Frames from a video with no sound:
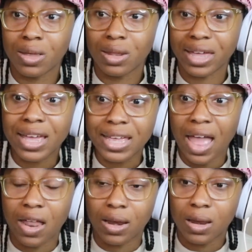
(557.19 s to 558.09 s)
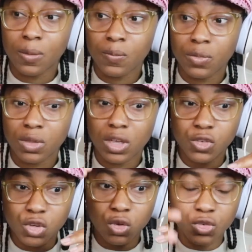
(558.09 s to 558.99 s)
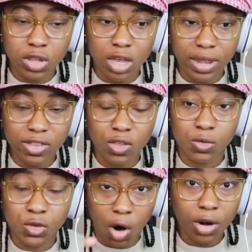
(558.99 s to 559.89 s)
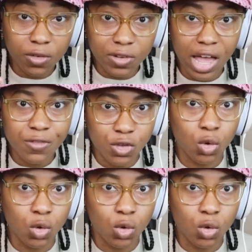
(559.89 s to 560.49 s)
Like again, because usually like the start of life,